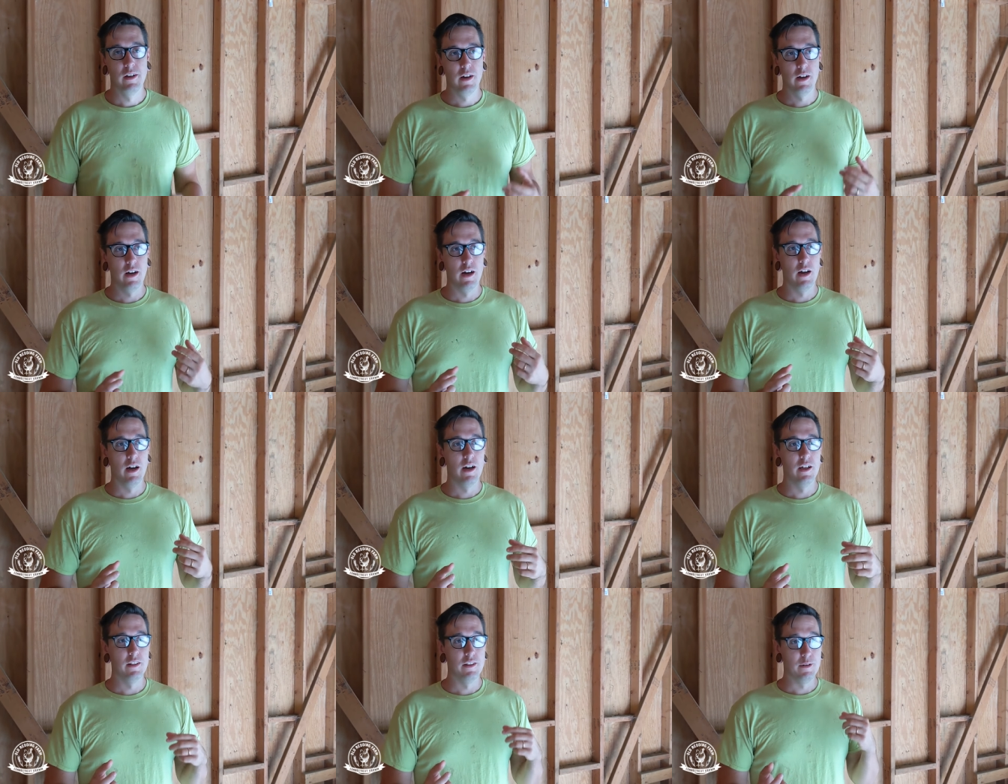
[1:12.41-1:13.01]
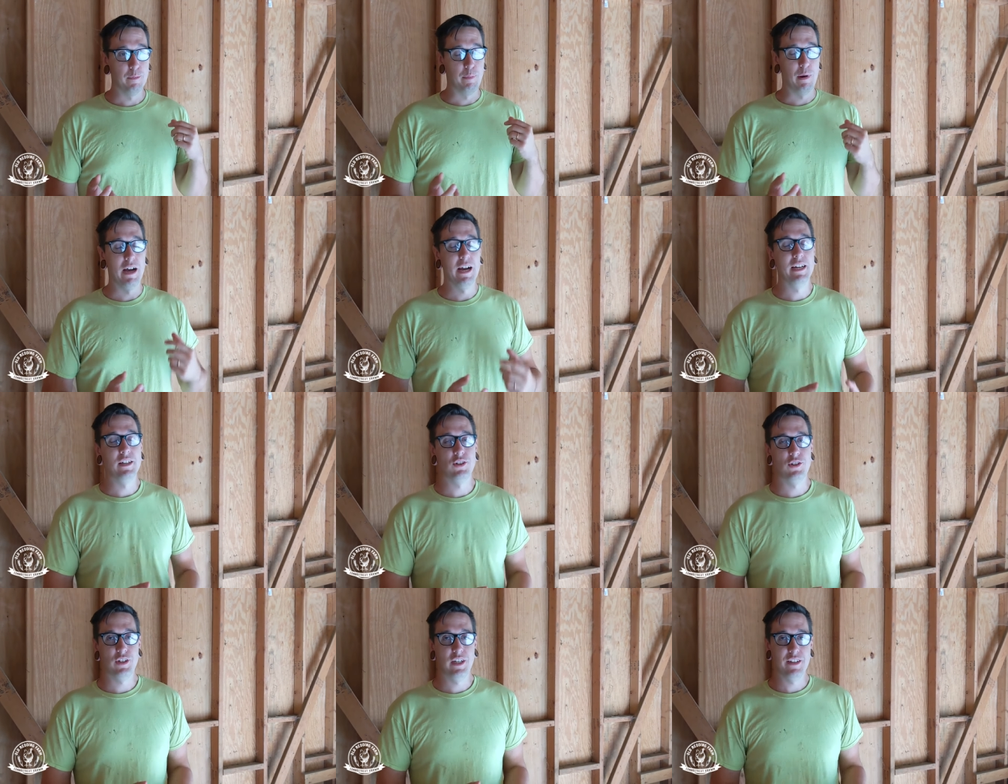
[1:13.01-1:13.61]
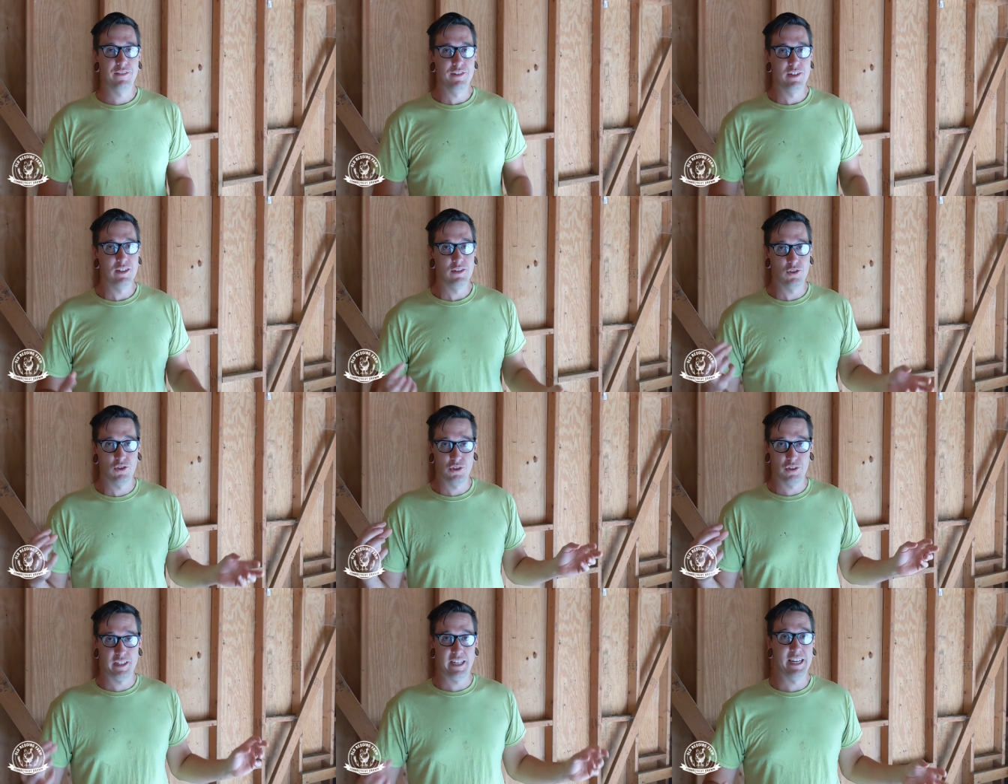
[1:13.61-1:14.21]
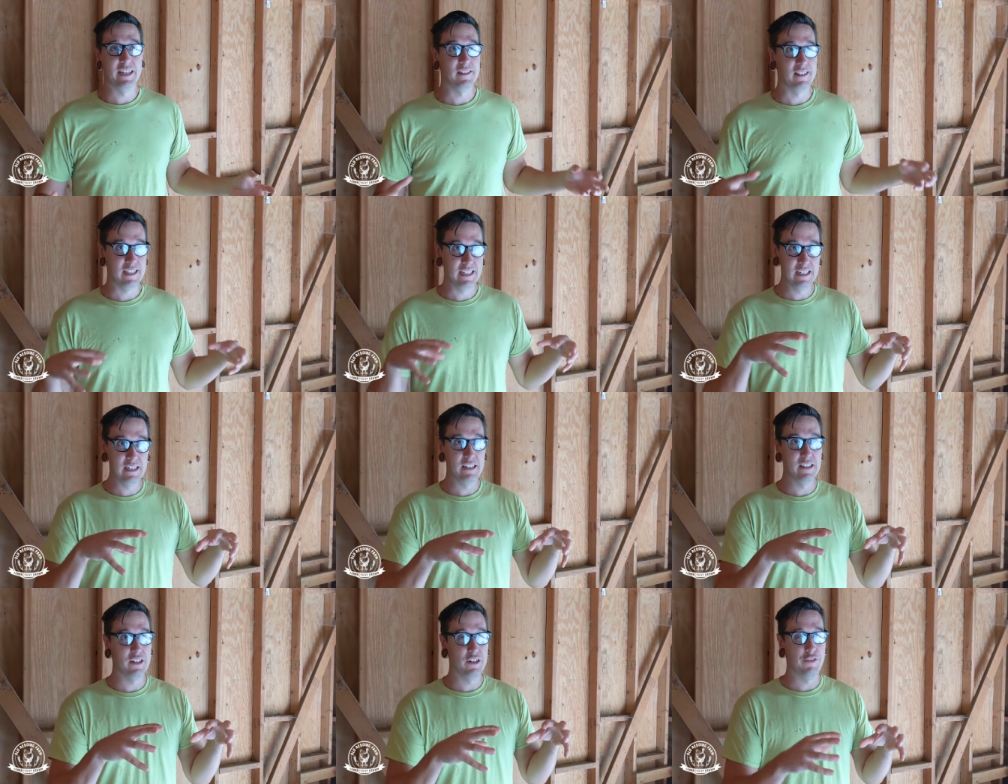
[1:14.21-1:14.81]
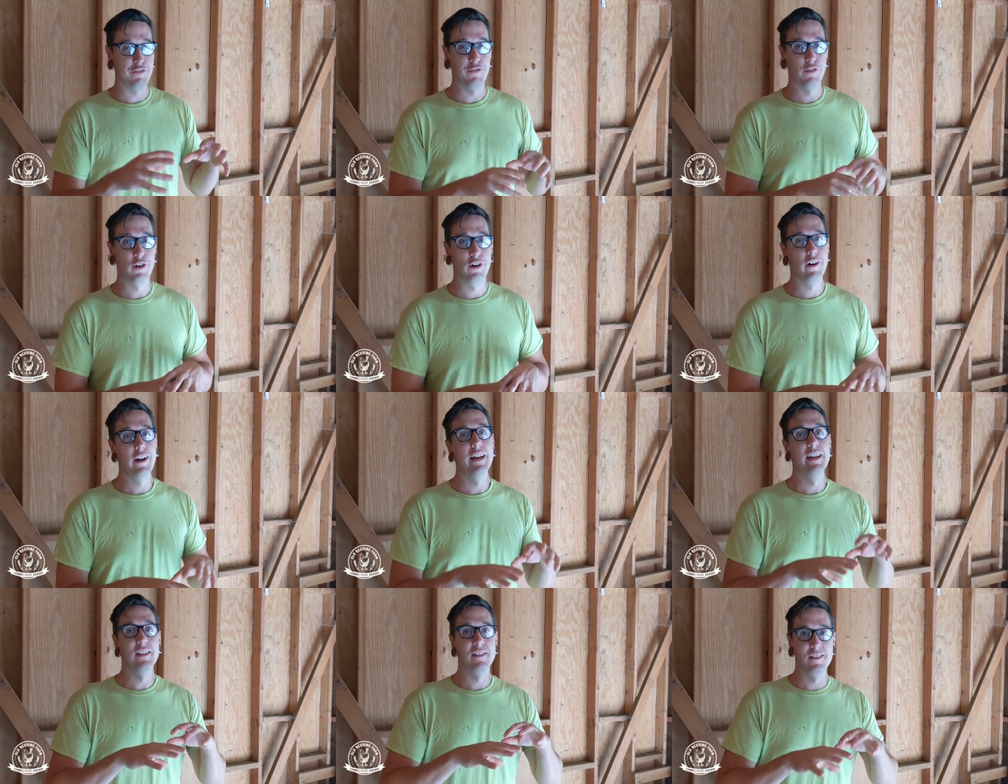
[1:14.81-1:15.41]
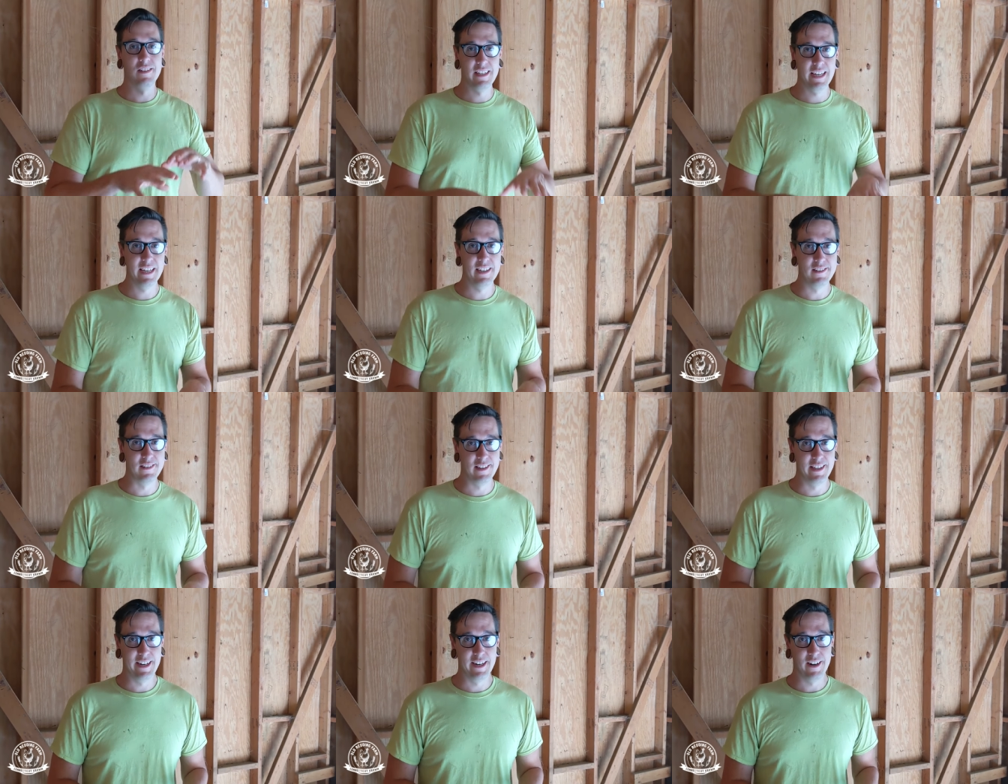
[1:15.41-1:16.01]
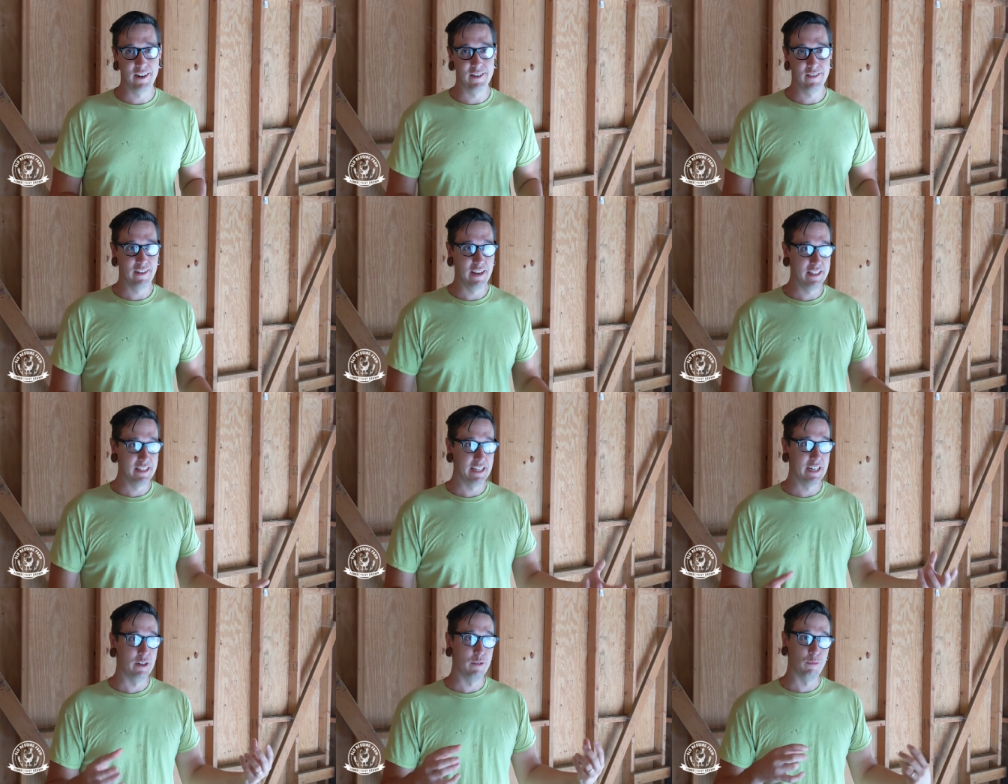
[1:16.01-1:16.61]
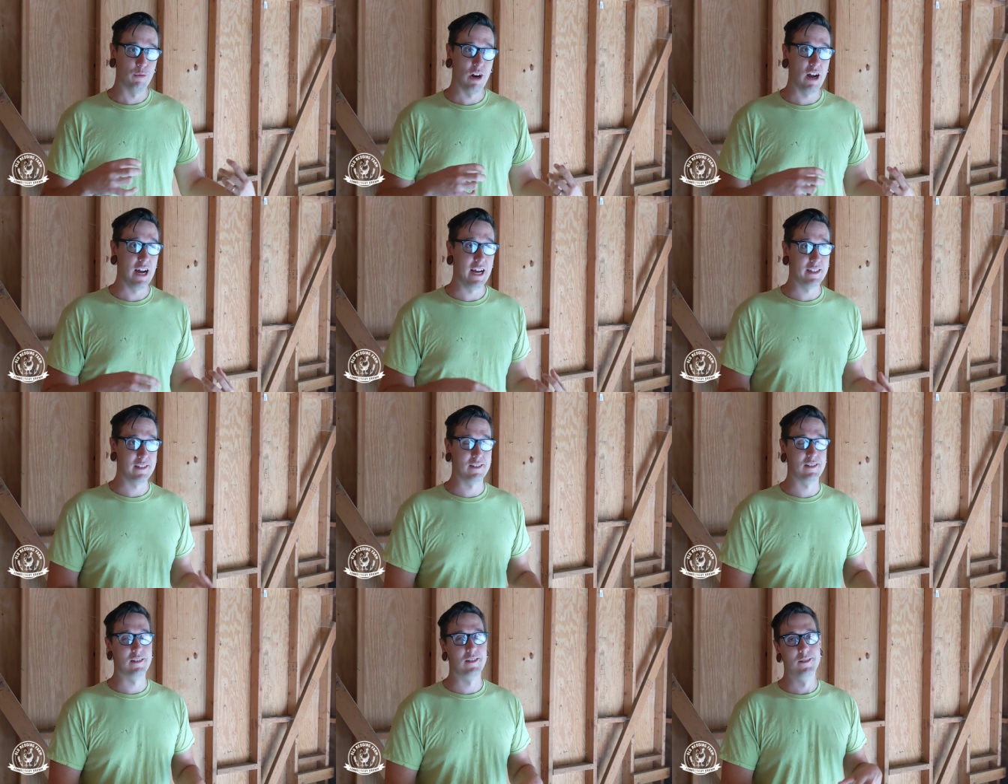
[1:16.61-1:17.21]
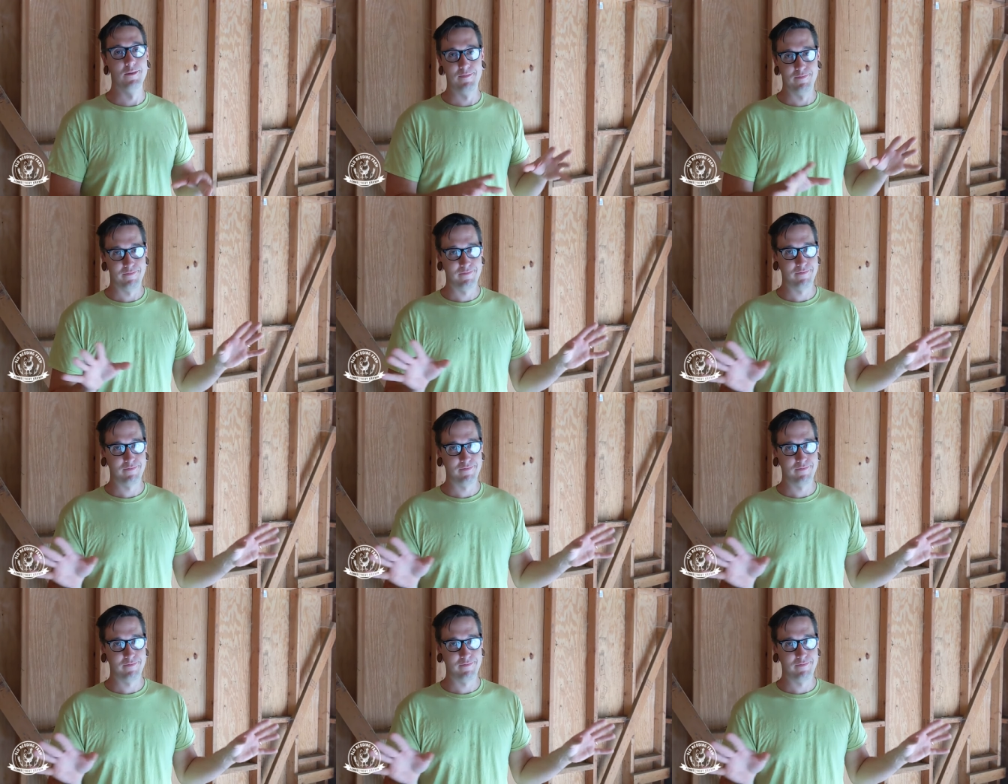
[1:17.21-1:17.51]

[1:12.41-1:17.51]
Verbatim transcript: uh, the pine shavings just gets into their fur and it stays there and then it rots.